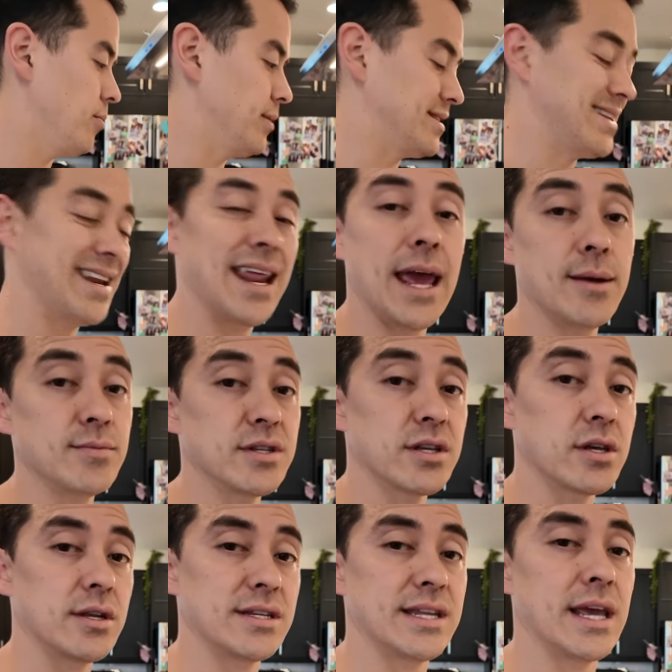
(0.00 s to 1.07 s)
but today I'm just
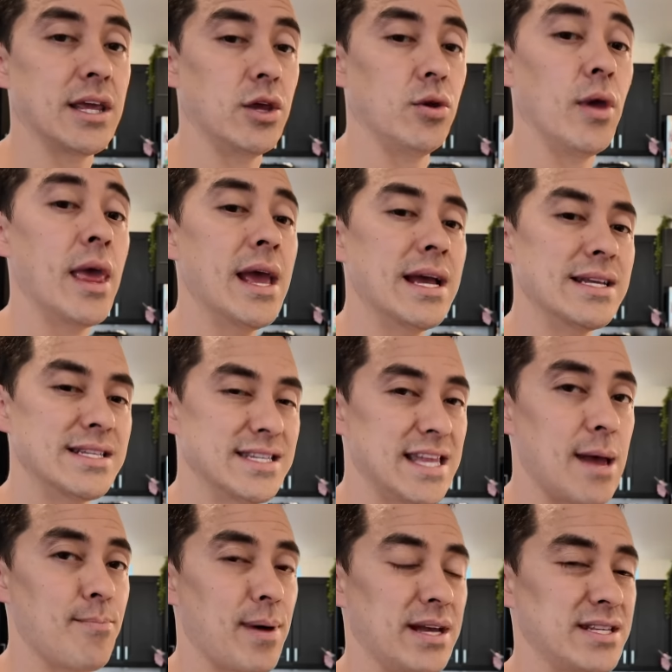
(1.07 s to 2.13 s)
gonna take you
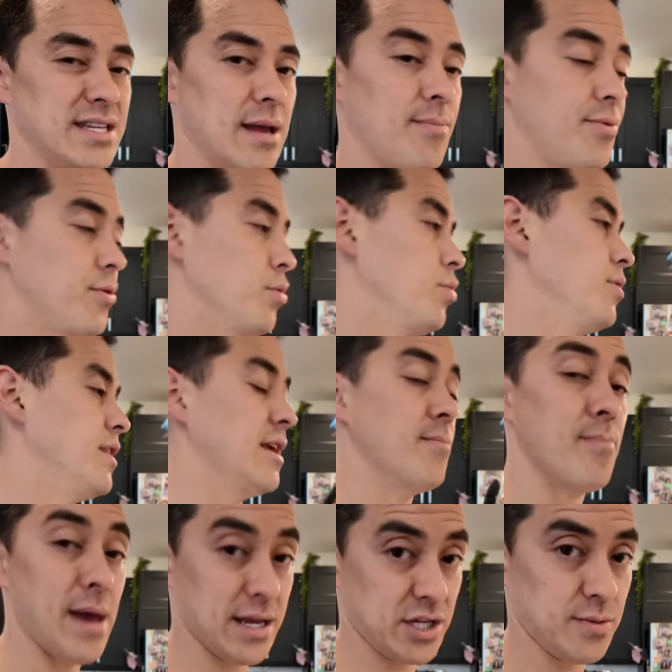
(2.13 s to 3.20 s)
step by step through the
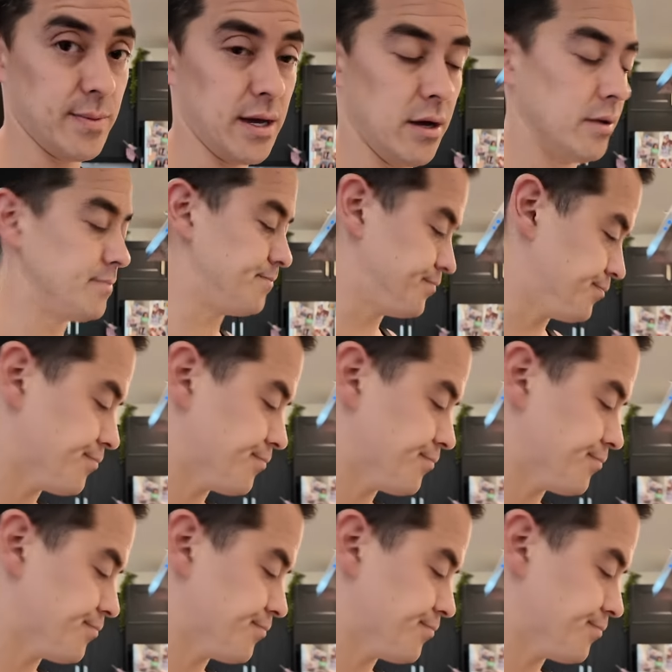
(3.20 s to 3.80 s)
bechamel.